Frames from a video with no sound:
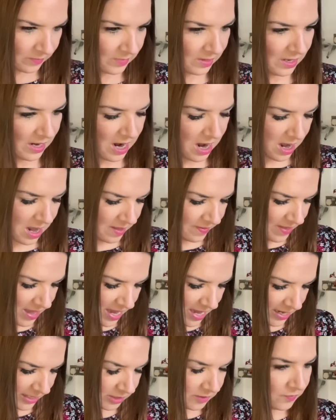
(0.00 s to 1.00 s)
Yeah, and there
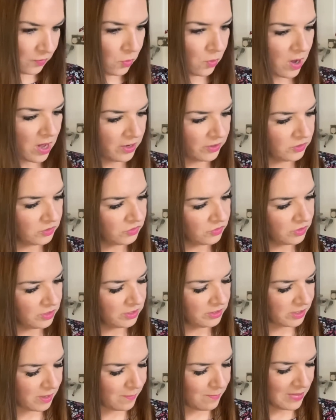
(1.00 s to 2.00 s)
is
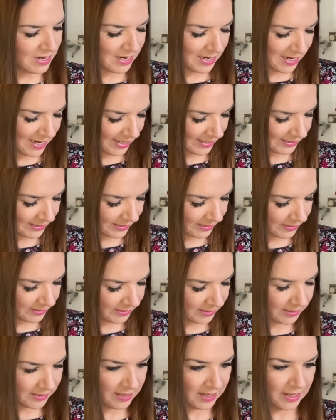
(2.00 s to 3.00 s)
400
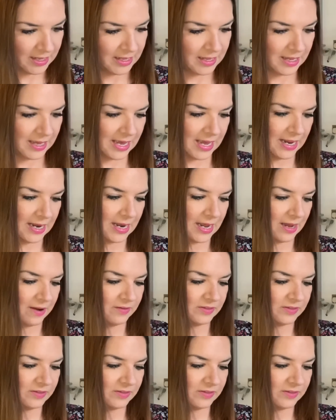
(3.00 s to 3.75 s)
millilitres in here.